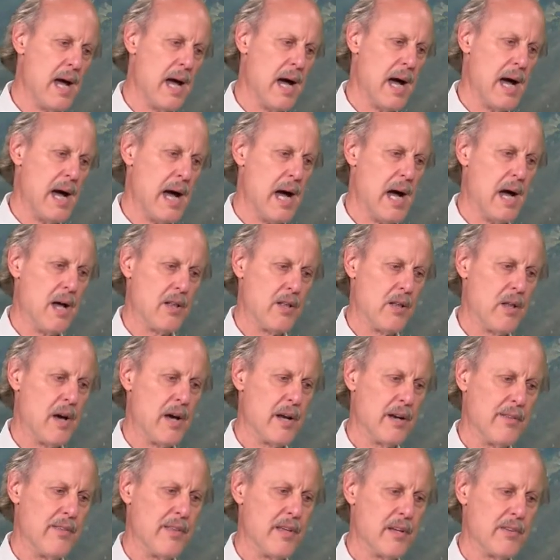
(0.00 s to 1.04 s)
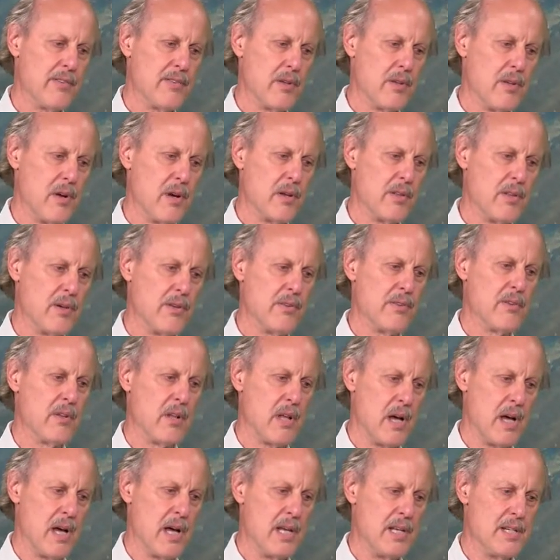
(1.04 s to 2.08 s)
a lot of things along those
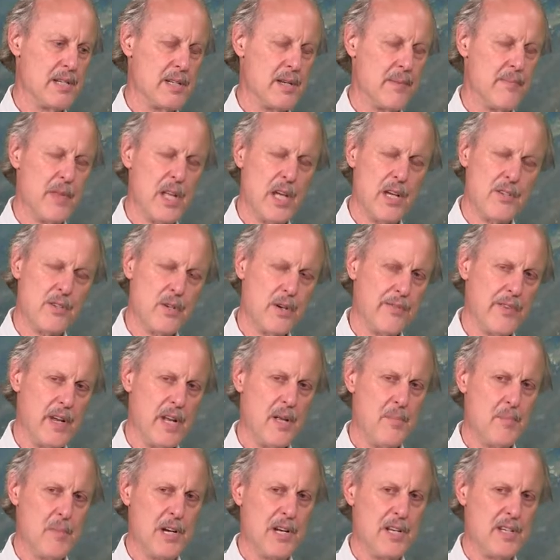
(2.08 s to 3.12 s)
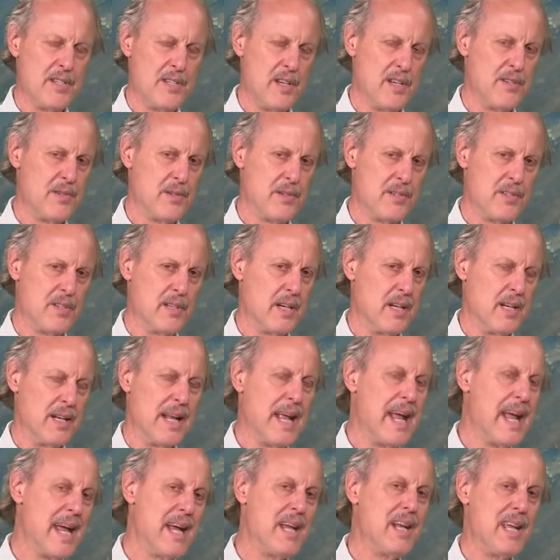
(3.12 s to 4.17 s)
lines. So if anybody's interested
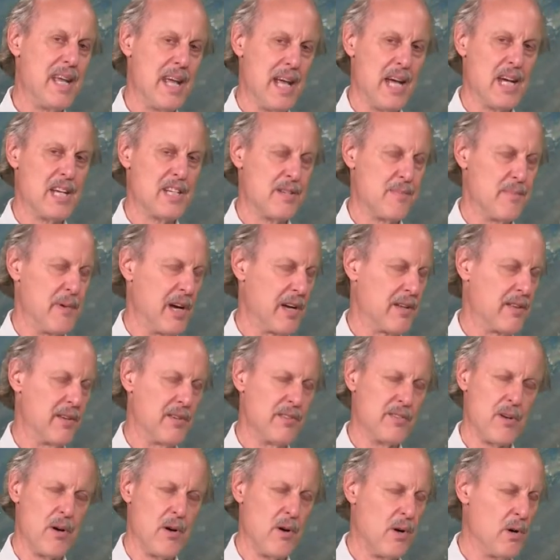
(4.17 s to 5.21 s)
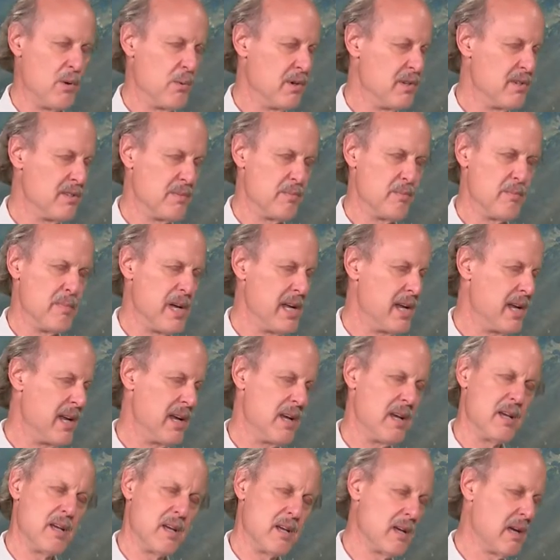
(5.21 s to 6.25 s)
in any aspect, there's always
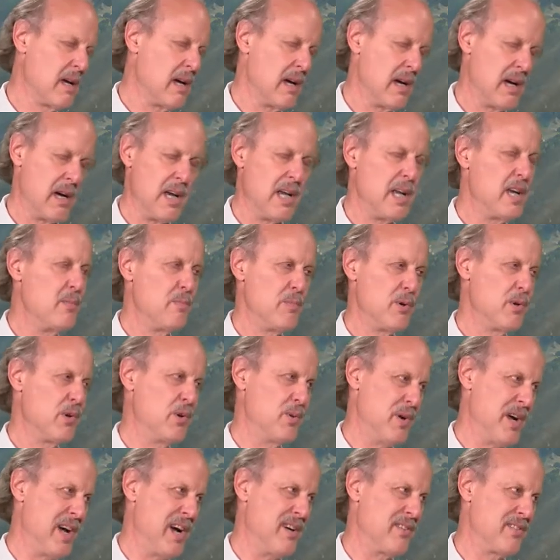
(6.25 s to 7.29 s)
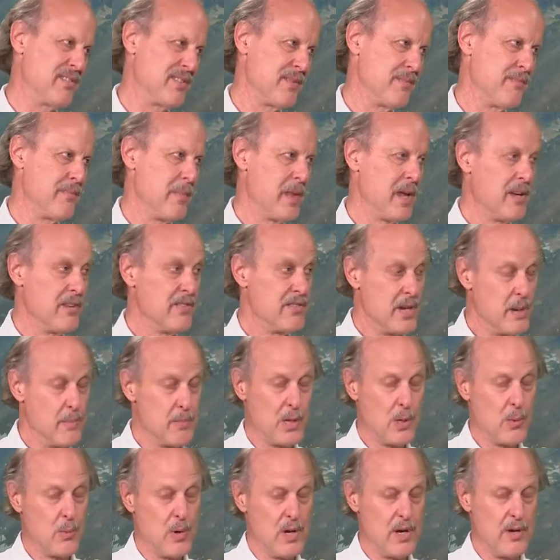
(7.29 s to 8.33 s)
many input routes. Some of
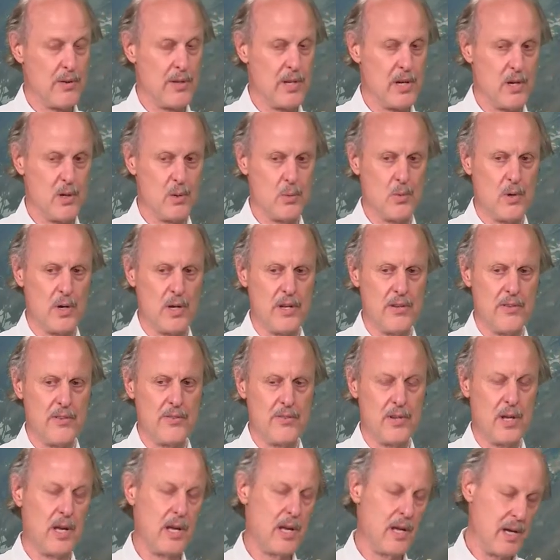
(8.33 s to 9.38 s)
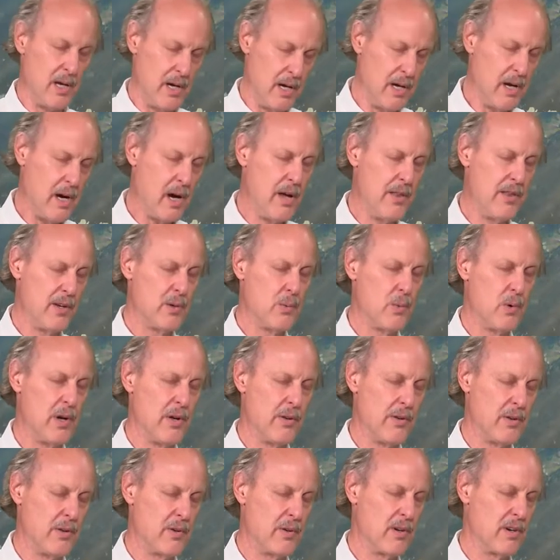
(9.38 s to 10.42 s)
the well-known ones, other
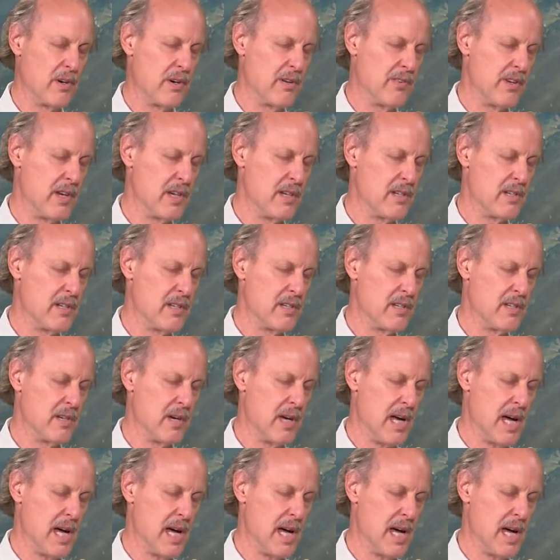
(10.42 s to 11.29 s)
well-known organizations,